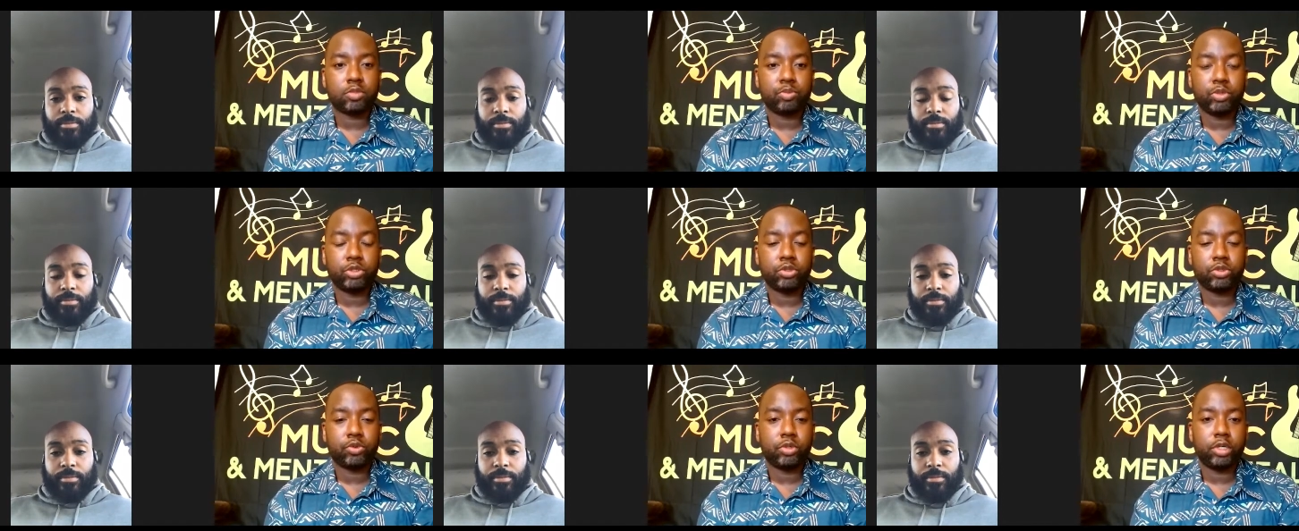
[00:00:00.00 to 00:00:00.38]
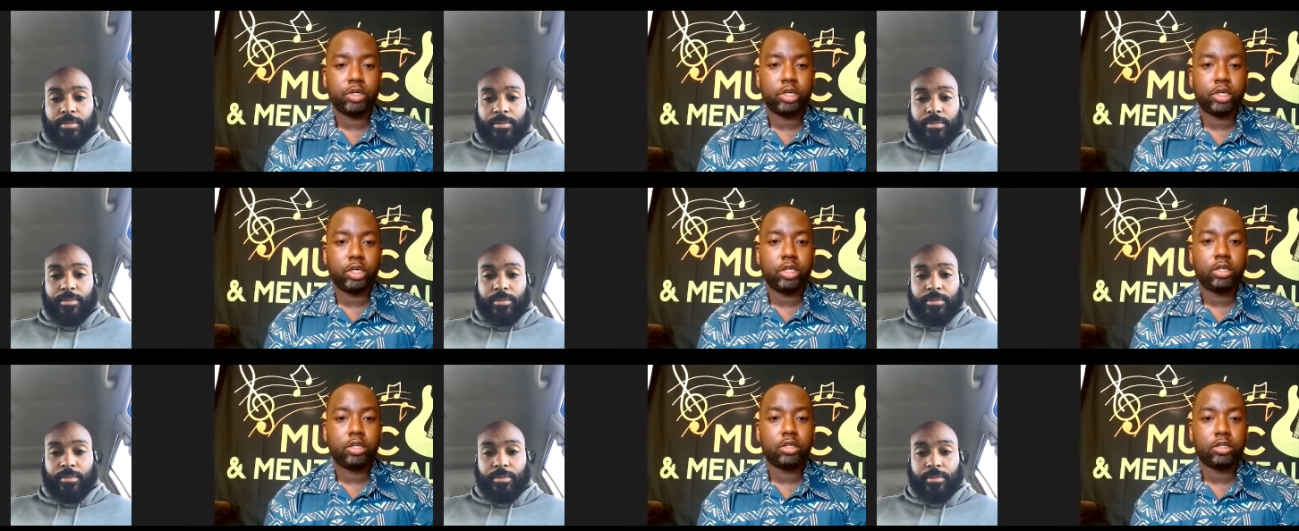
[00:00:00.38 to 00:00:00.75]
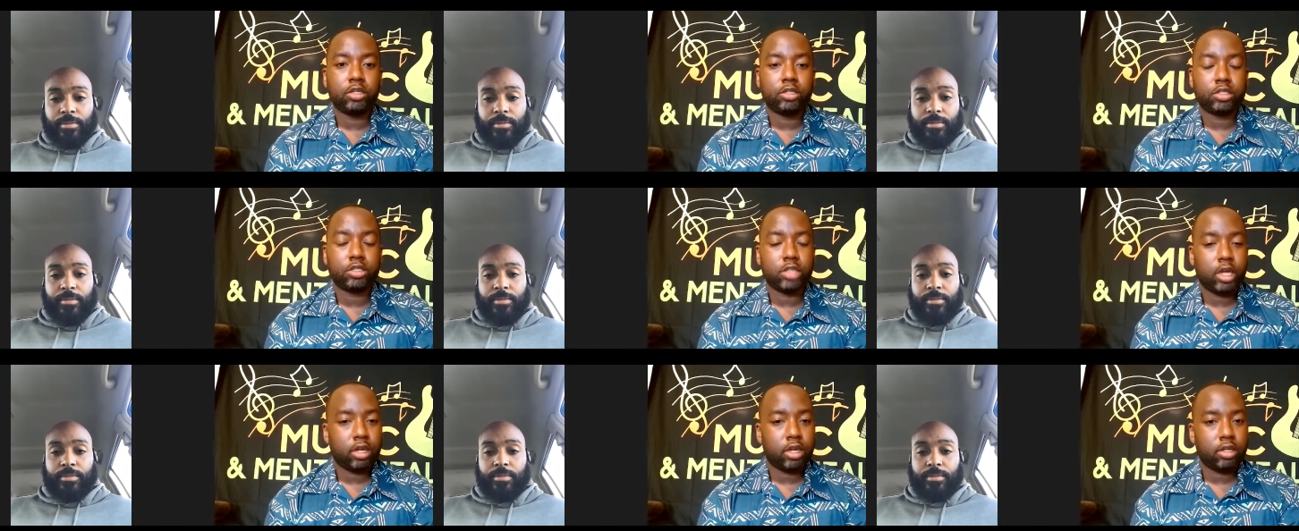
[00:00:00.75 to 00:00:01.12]
Speaker 1: between
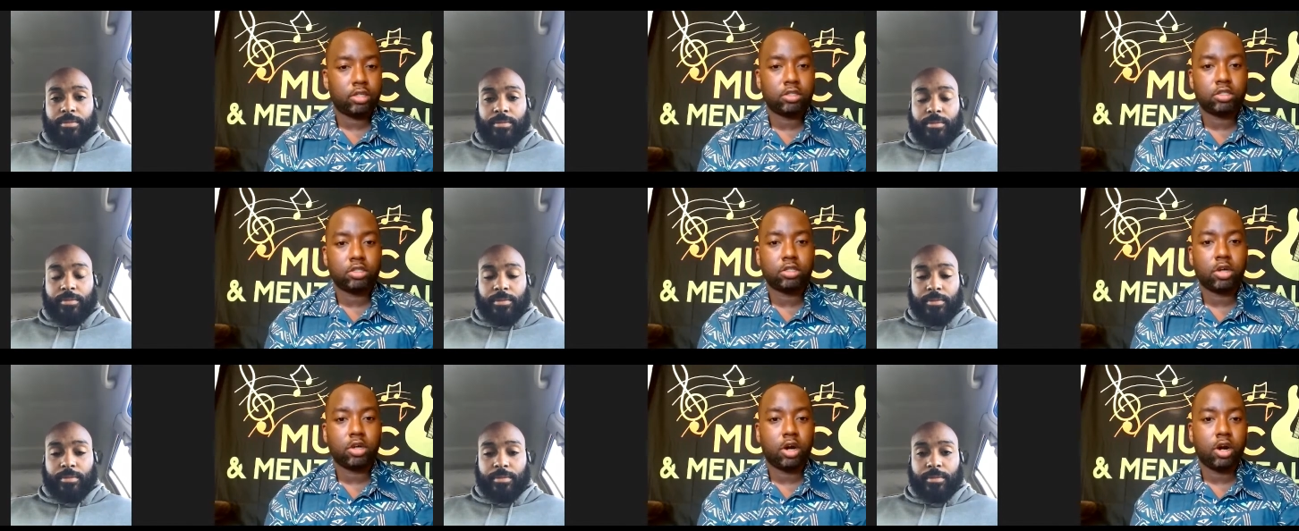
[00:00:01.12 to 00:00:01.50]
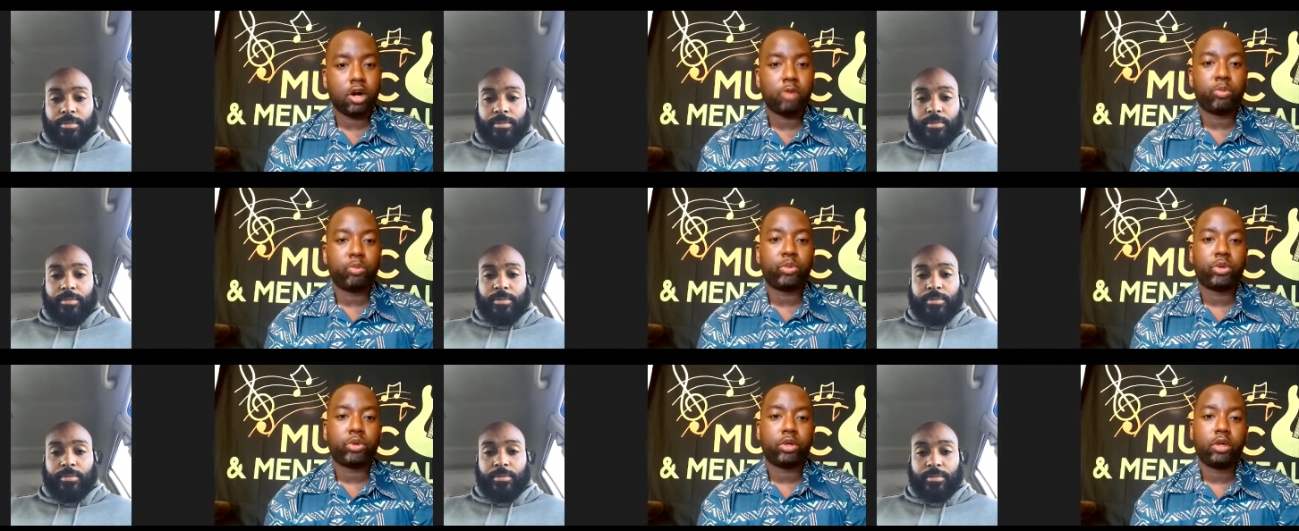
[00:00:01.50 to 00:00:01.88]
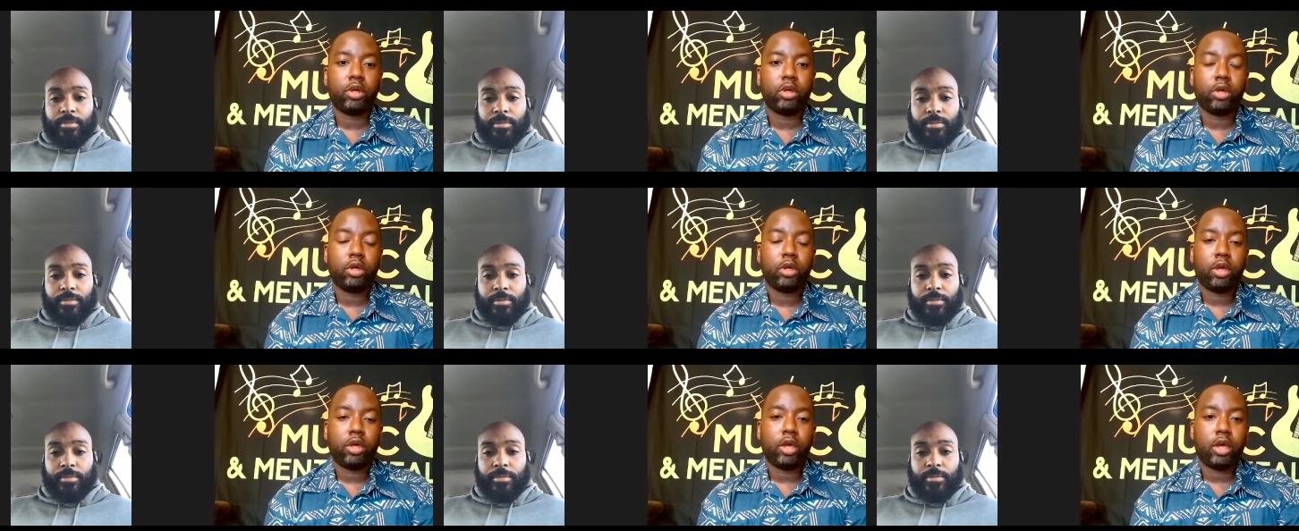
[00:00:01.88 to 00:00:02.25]
Shannon Sharpe
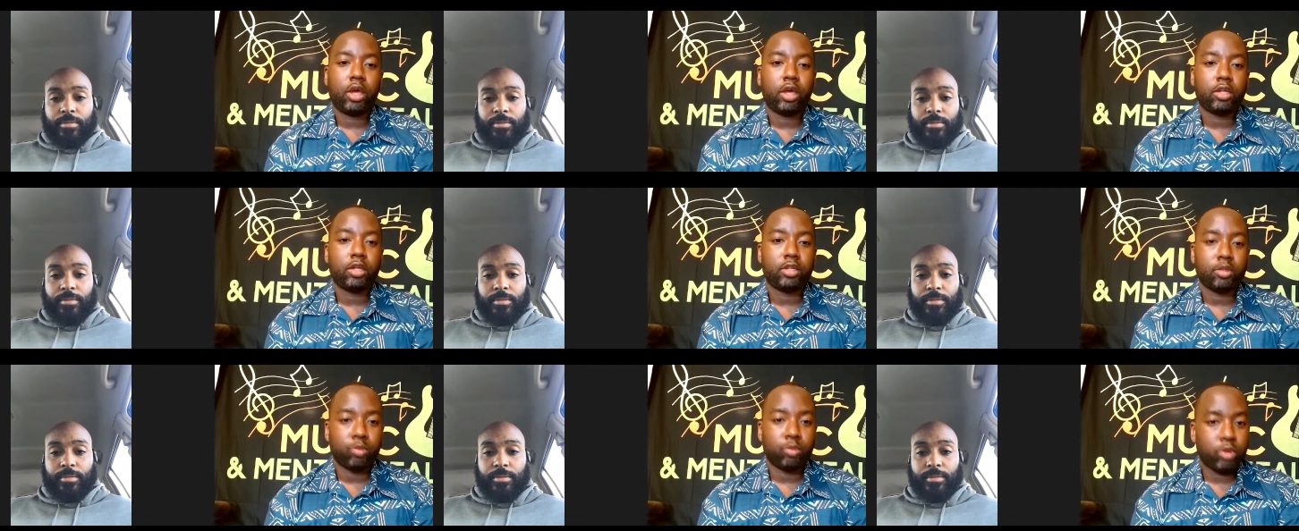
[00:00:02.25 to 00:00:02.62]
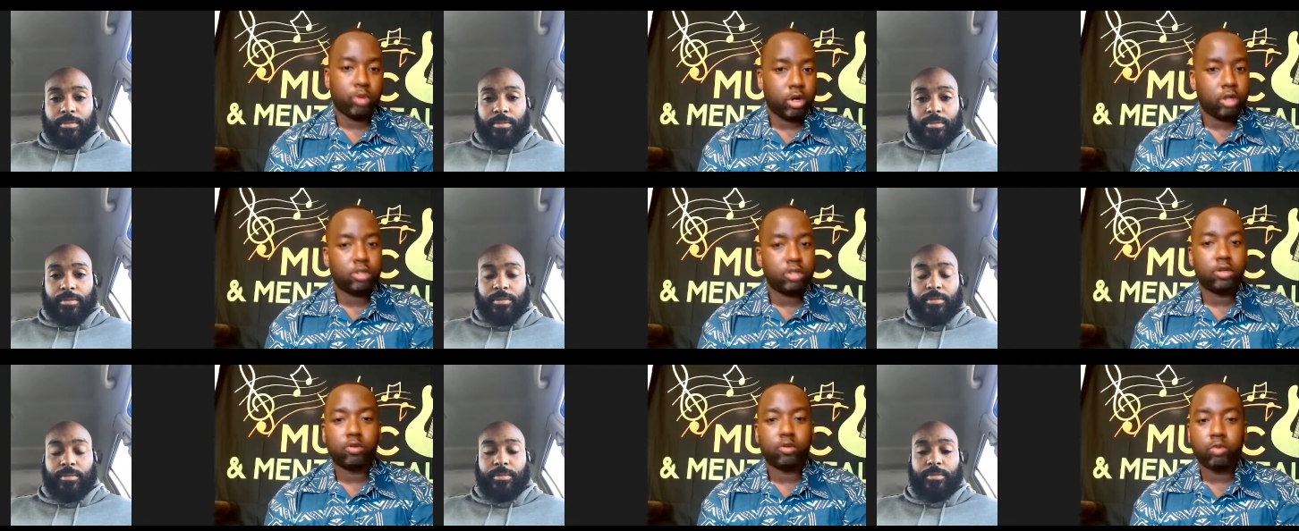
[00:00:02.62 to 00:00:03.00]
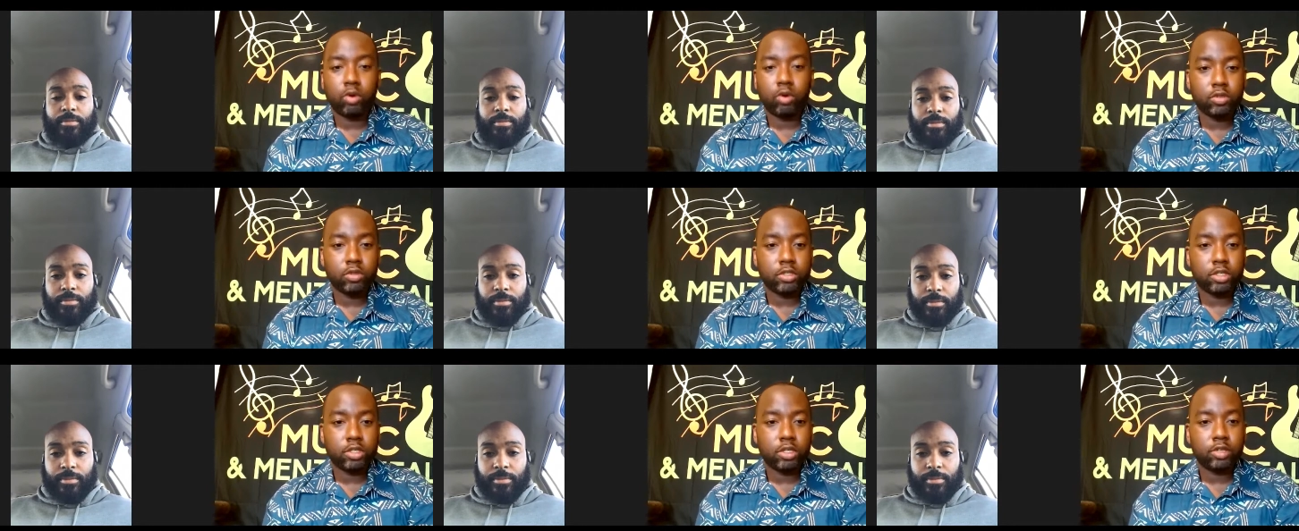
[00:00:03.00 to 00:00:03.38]
and DeMar
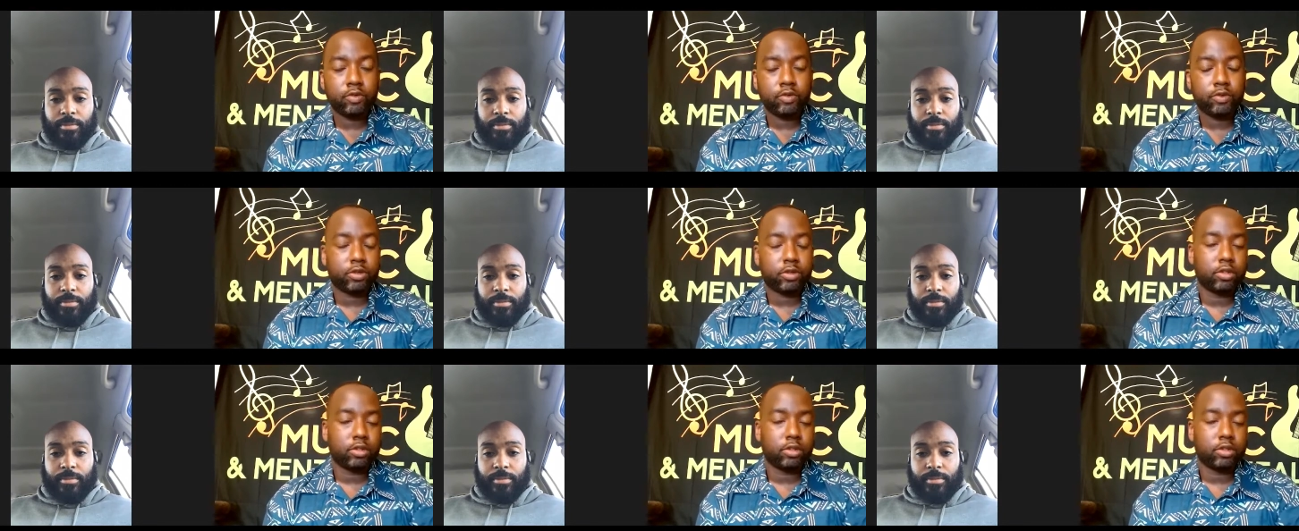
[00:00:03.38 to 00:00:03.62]
DeRozan.